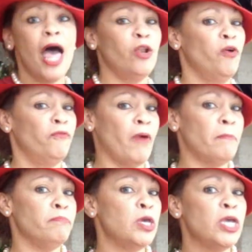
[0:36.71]
and her
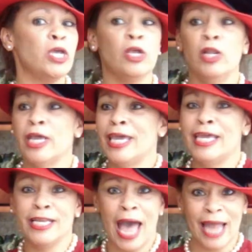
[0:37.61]
family
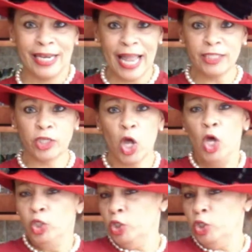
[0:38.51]
in Atlanta,